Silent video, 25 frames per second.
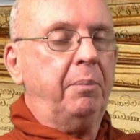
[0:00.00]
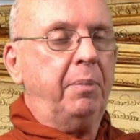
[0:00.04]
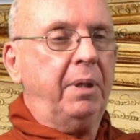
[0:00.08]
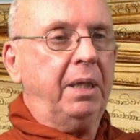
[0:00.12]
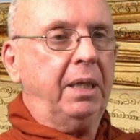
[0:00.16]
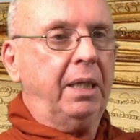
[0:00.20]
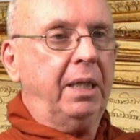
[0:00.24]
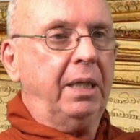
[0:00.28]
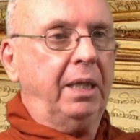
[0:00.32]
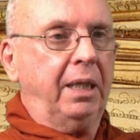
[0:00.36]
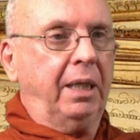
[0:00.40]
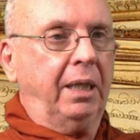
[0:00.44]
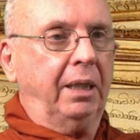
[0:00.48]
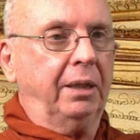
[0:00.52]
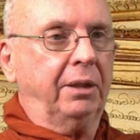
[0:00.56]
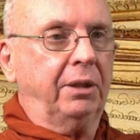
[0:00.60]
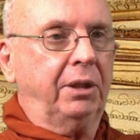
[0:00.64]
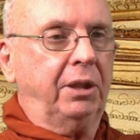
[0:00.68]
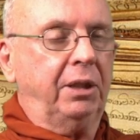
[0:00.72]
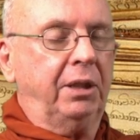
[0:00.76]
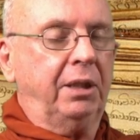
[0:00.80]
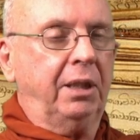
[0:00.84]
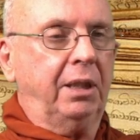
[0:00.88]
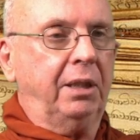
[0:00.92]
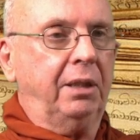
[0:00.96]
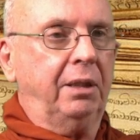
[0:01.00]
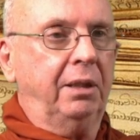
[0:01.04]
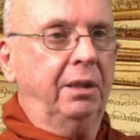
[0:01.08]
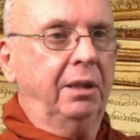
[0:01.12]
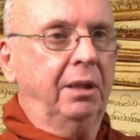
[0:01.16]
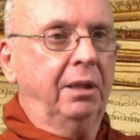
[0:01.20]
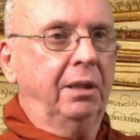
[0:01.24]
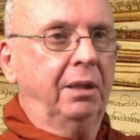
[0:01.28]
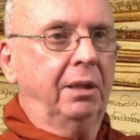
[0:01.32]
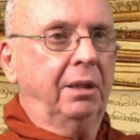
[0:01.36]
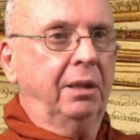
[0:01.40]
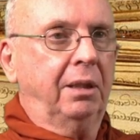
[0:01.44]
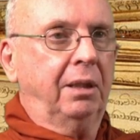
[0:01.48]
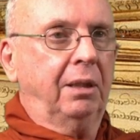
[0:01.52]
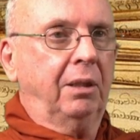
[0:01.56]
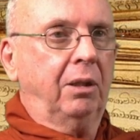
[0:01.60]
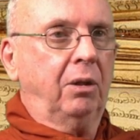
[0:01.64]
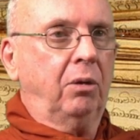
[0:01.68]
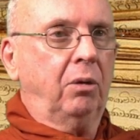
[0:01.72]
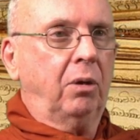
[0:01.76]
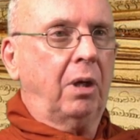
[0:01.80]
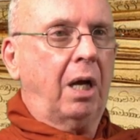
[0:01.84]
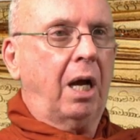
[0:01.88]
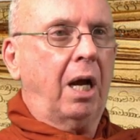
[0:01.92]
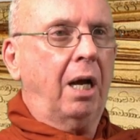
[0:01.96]
beginning. She said,
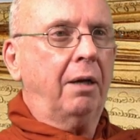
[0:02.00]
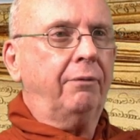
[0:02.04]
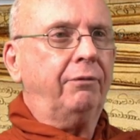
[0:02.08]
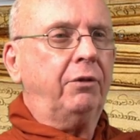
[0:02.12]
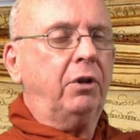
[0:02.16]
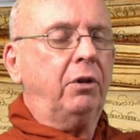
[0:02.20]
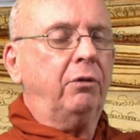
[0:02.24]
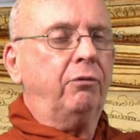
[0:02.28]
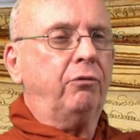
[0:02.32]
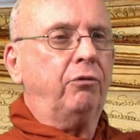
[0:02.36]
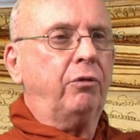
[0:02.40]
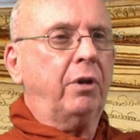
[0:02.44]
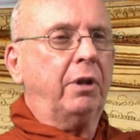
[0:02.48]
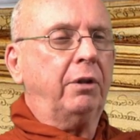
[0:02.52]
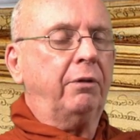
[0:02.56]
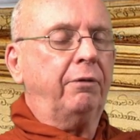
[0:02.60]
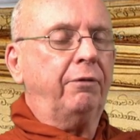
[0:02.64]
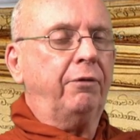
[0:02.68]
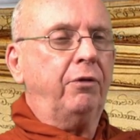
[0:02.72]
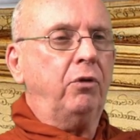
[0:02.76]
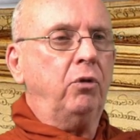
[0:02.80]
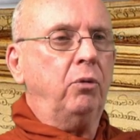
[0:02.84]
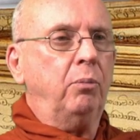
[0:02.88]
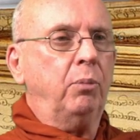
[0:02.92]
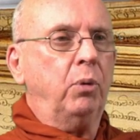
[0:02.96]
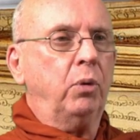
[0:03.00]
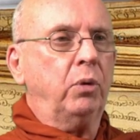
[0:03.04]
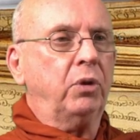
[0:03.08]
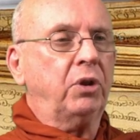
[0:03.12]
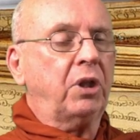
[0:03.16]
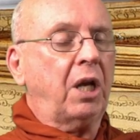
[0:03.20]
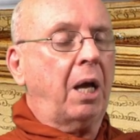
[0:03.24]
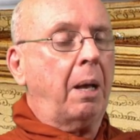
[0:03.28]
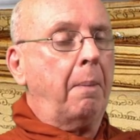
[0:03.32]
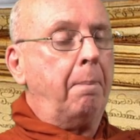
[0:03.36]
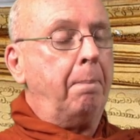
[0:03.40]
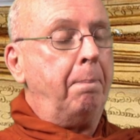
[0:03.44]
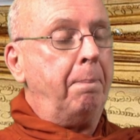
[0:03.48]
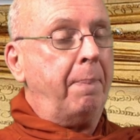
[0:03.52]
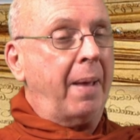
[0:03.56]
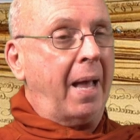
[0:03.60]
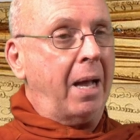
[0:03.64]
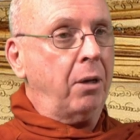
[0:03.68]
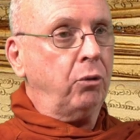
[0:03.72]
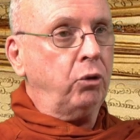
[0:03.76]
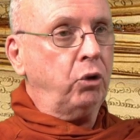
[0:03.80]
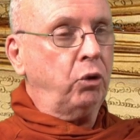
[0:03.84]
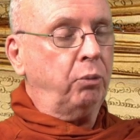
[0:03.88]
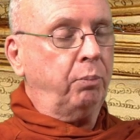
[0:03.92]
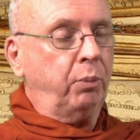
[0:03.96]
after you've read a few books
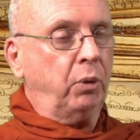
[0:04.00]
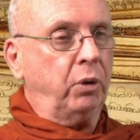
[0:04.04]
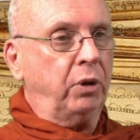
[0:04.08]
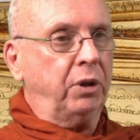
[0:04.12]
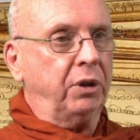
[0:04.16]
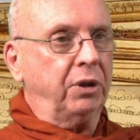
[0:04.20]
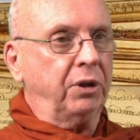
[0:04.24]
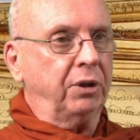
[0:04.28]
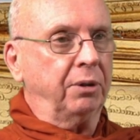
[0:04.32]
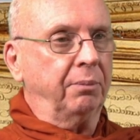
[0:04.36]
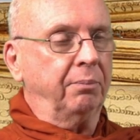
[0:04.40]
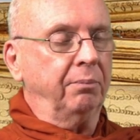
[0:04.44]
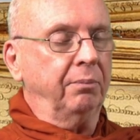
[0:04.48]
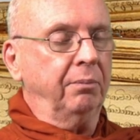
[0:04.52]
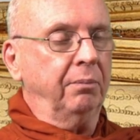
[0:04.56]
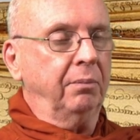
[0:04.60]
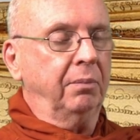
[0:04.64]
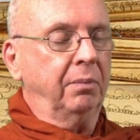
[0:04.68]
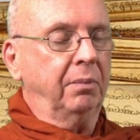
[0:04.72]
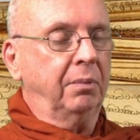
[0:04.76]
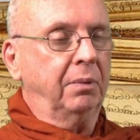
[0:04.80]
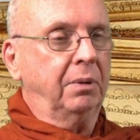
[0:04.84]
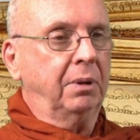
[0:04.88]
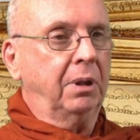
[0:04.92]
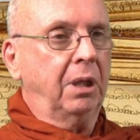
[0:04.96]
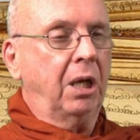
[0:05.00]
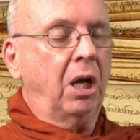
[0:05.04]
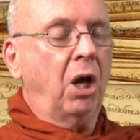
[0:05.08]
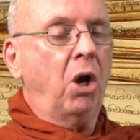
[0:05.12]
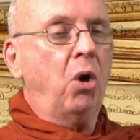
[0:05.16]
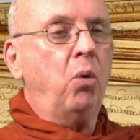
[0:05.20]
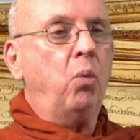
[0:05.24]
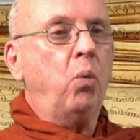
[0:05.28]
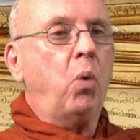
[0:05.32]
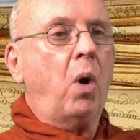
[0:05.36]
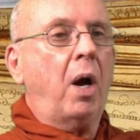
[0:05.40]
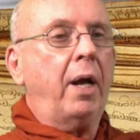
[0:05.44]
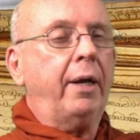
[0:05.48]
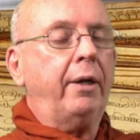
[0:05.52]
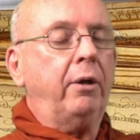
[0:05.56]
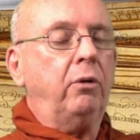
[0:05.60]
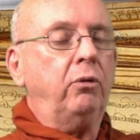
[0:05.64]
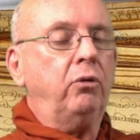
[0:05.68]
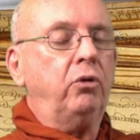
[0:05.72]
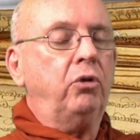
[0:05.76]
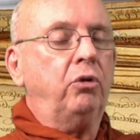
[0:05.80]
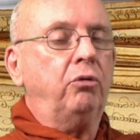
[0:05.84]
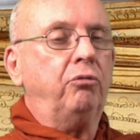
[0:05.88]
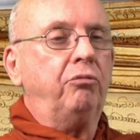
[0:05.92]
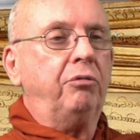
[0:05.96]
about Buddhism, why
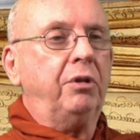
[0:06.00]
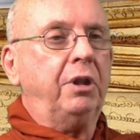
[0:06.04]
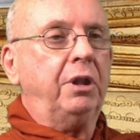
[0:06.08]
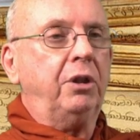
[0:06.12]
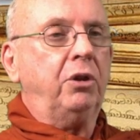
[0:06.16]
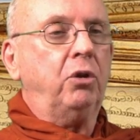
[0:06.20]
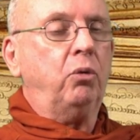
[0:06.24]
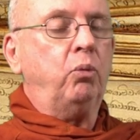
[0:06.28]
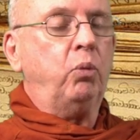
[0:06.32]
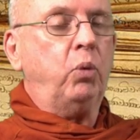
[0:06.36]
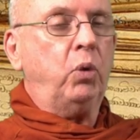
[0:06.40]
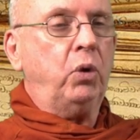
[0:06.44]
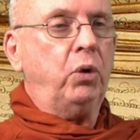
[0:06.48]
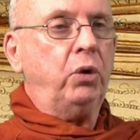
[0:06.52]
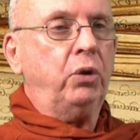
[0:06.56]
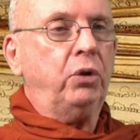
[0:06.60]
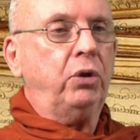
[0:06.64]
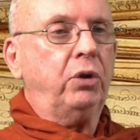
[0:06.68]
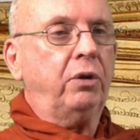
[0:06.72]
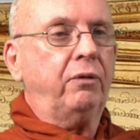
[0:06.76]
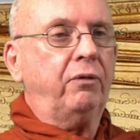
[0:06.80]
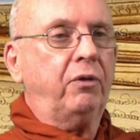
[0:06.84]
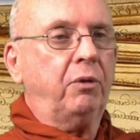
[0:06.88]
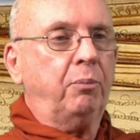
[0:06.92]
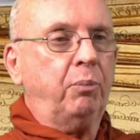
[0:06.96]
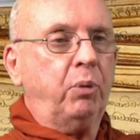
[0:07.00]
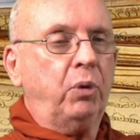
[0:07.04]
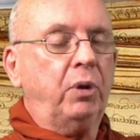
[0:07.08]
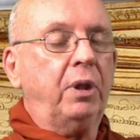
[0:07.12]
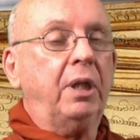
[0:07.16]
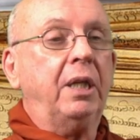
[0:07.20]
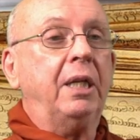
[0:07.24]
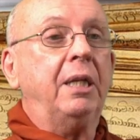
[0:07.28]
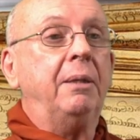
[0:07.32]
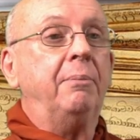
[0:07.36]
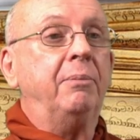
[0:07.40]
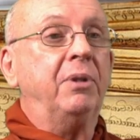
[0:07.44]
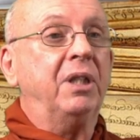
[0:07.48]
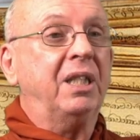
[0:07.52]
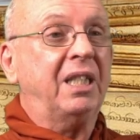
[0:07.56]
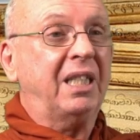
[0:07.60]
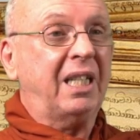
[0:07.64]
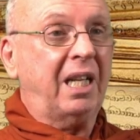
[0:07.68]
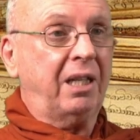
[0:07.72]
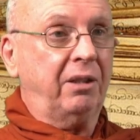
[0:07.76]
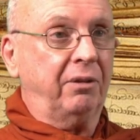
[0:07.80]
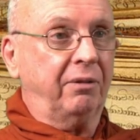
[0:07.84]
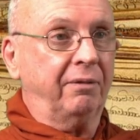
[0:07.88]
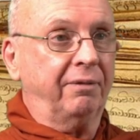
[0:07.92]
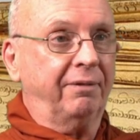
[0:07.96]
don't you read the words of the Buddha
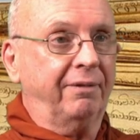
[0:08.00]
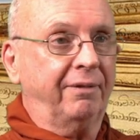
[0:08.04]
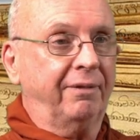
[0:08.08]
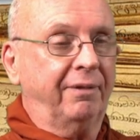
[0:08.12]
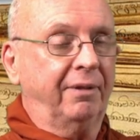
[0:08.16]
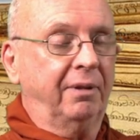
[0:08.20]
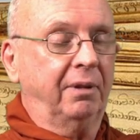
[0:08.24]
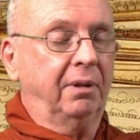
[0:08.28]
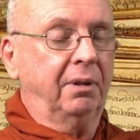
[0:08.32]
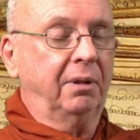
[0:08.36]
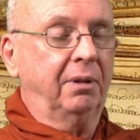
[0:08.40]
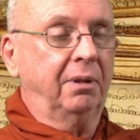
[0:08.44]
himself?